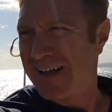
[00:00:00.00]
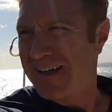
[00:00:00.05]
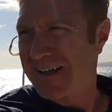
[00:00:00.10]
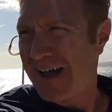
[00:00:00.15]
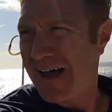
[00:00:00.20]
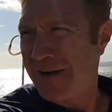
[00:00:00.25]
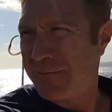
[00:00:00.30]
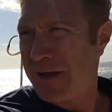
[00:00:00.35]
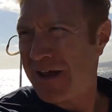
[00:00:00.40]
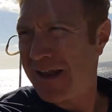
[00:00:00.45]

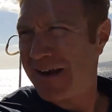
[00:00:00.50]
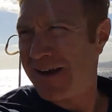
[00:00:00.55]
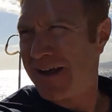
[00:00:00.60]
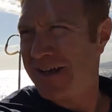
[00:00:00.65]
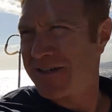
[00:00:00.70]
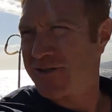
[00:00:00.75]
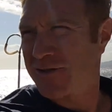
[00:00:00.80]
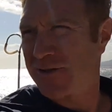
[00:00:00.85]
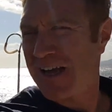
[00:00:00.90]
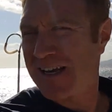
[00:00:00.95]
glad we had a
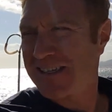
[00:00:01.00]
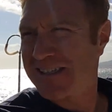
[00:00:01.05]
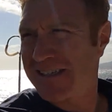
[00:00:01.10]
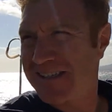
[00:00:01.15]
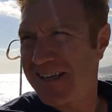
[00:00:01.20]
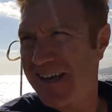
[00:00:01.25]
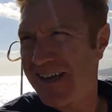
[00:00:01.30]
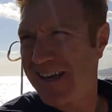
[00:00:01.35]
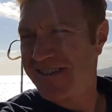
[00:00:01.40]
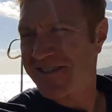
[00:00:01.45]
nice
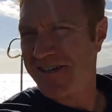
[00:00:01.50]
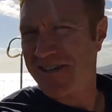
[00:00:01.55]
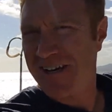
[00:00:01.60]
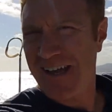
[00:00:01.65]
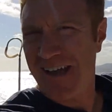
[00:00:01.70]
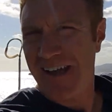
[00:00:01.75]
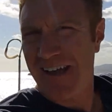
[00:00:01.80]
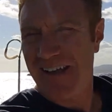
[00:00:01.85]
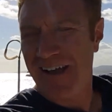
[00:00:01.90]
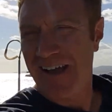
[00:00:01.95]
relaxing day
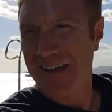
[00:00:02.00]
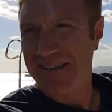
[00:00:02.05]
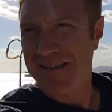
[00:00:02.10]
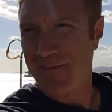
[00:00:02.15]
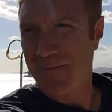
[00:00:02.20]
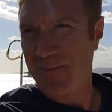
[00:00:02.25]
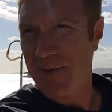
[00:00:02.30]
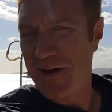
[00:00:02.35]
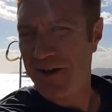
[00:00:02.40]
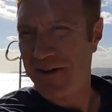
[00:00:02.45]
yesterday, had
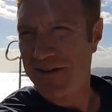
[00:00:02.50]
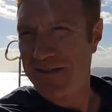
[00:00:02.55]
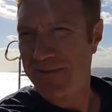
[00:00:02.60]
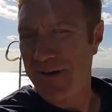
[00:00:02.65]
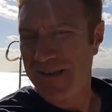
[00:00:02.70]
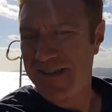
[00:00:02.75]
some beers,